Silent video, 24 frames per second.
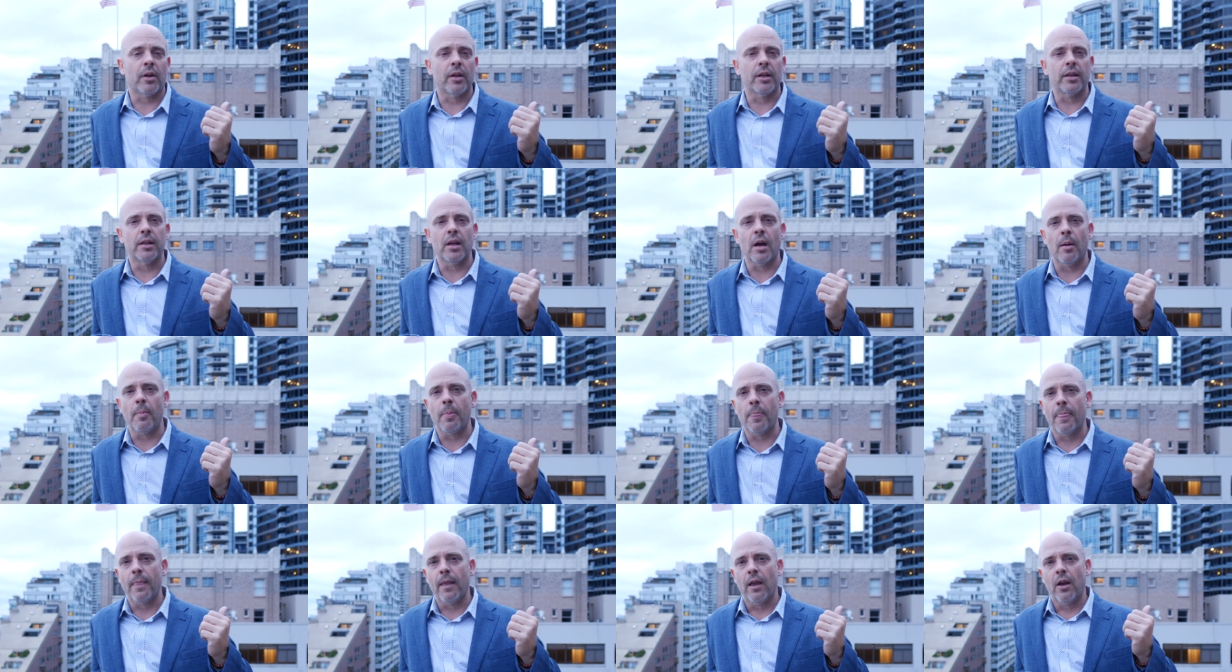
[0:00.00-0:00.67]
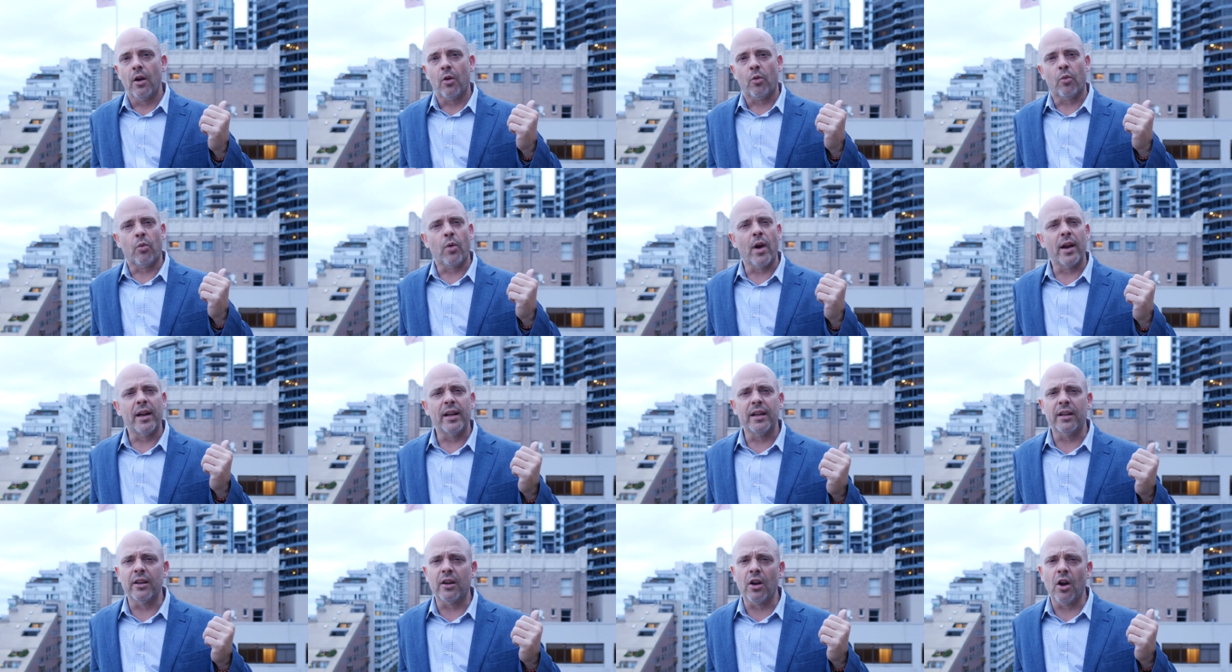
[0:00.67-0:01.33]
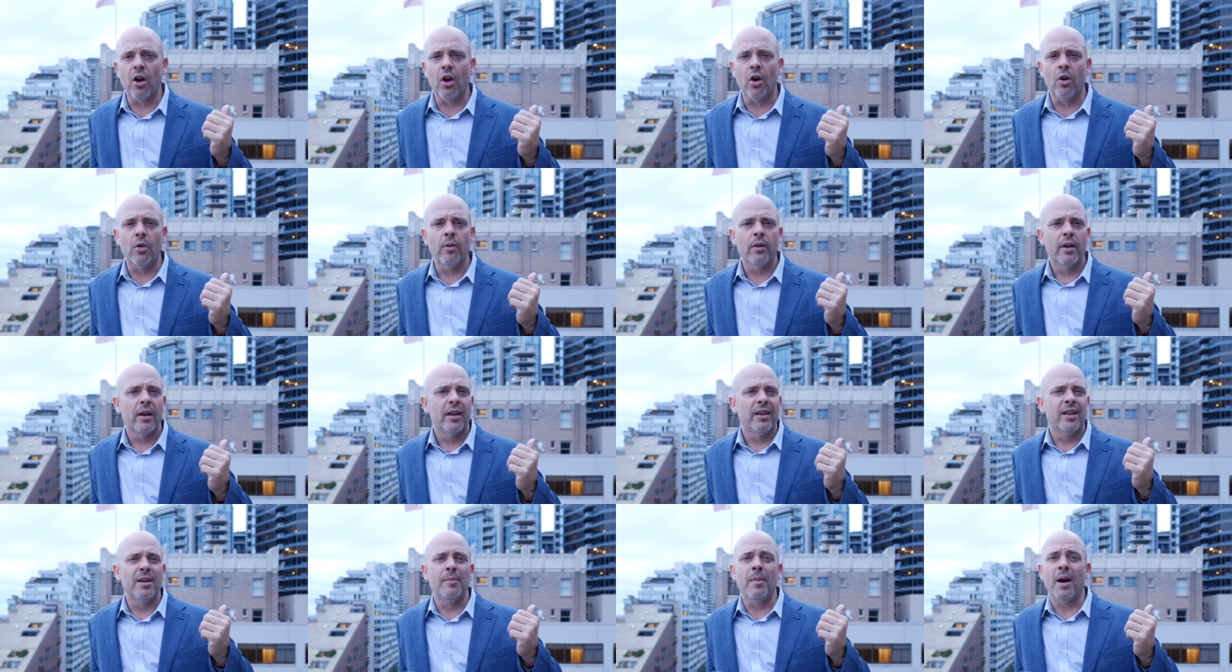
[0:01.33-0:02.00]
cleaned up, ready to go,
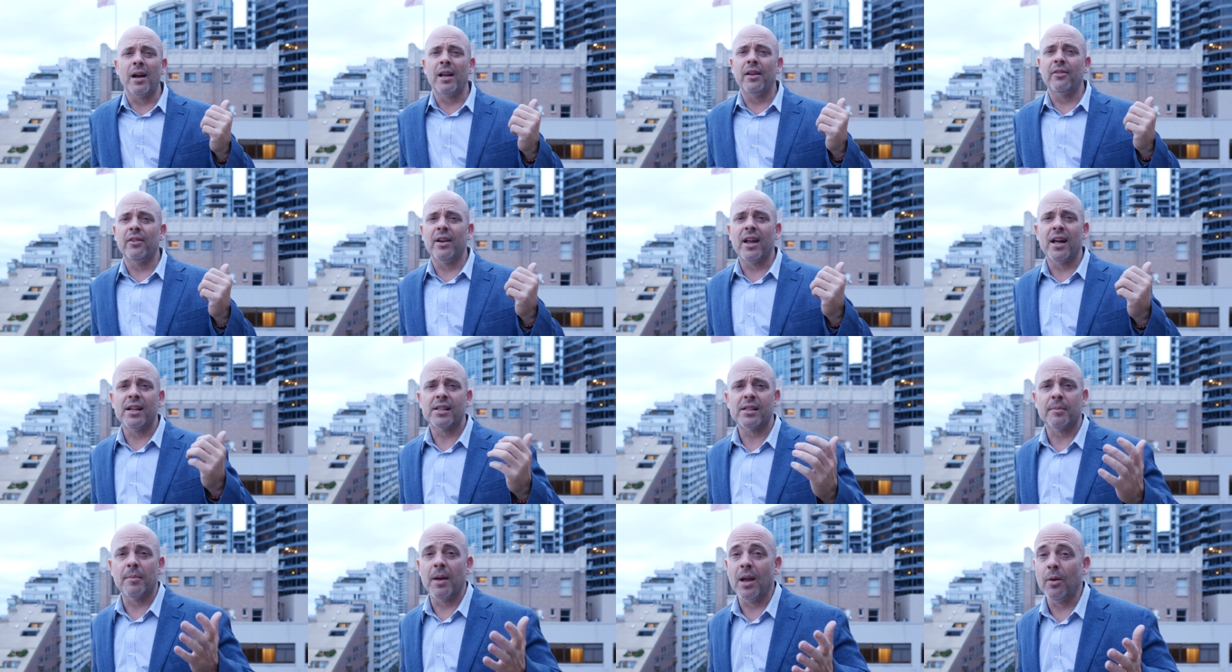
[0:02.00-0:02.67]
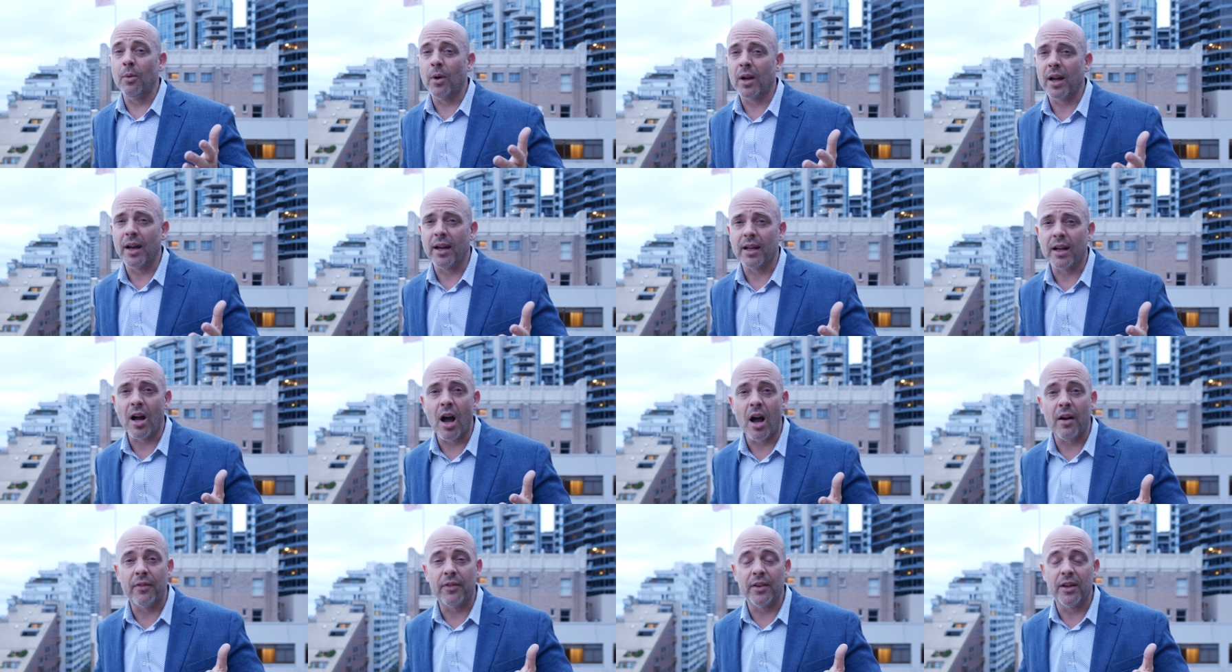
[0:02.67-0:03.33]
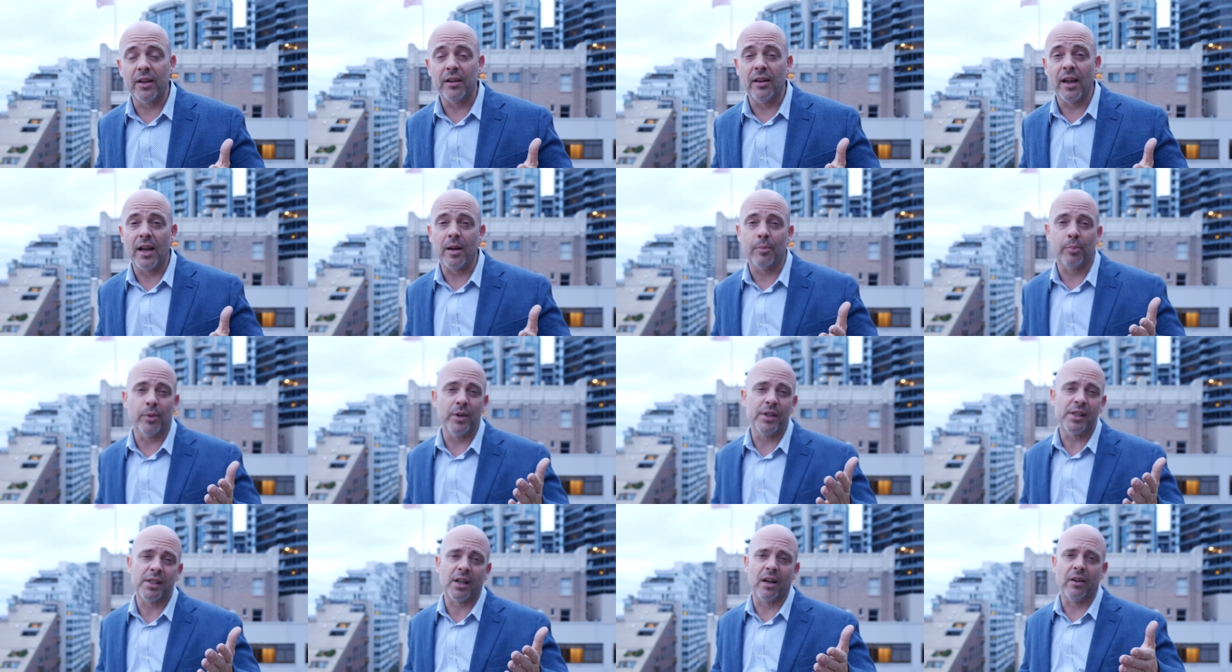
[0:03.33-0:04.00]
you might even ask them, hey, what kind of coffee do you like?
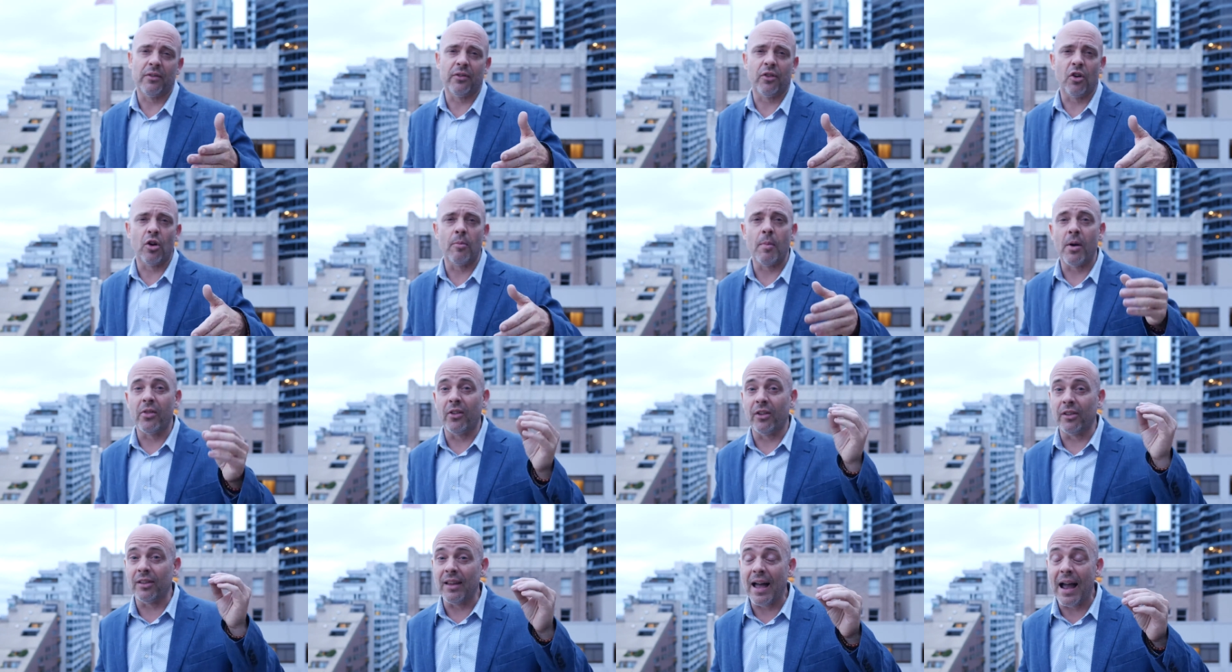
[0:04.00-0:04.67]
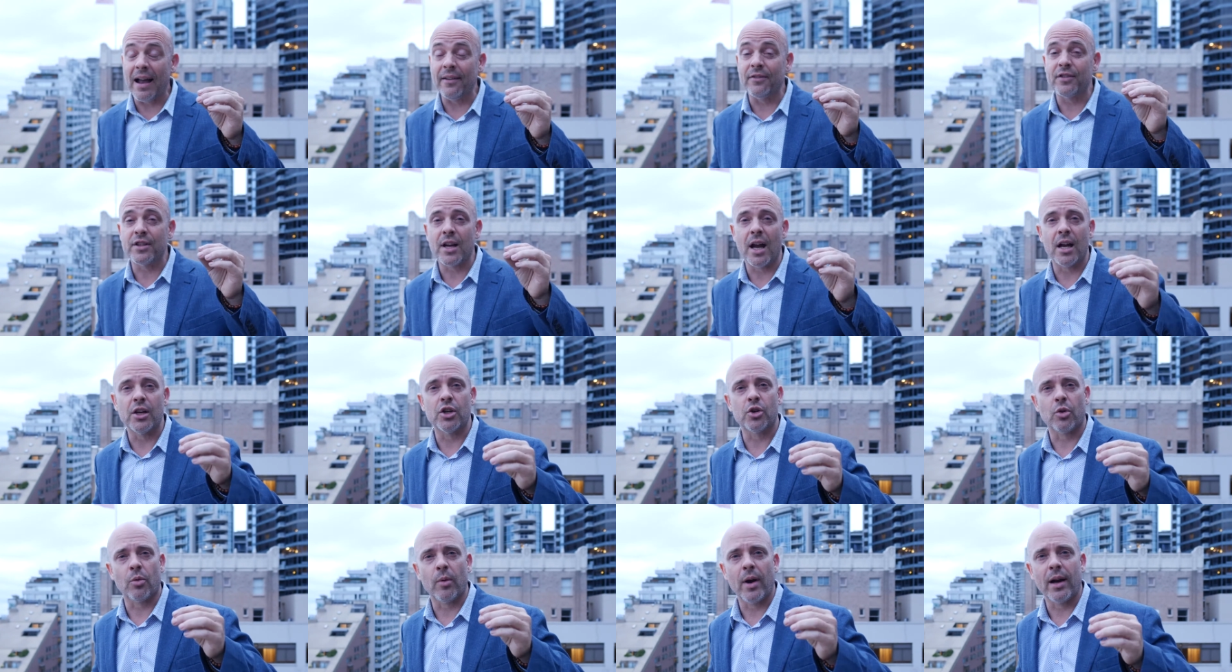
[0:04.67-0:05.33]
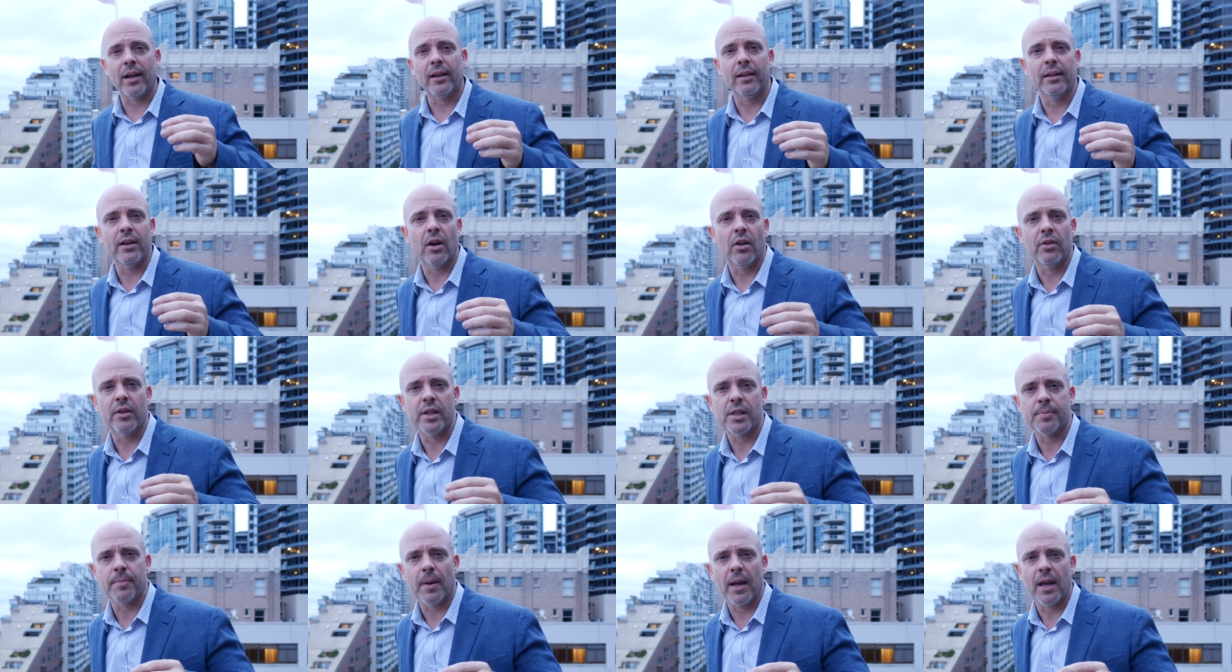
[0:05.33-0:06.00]
Please confirm on the live chat directly on
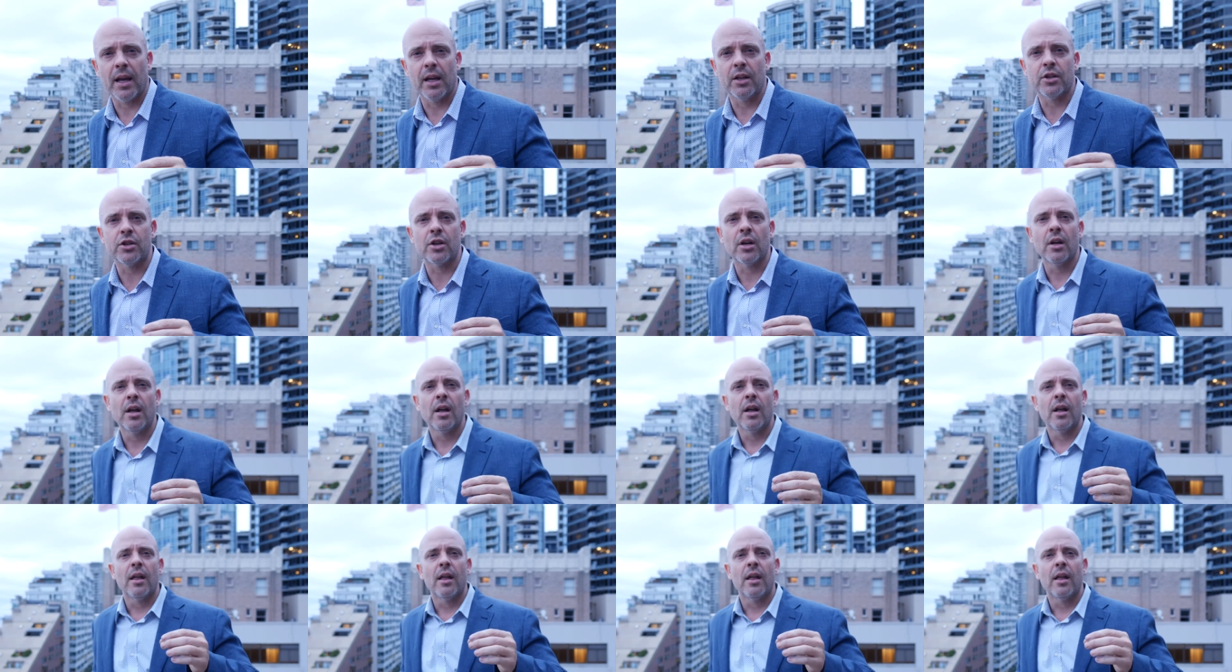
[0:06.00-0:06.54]
this page.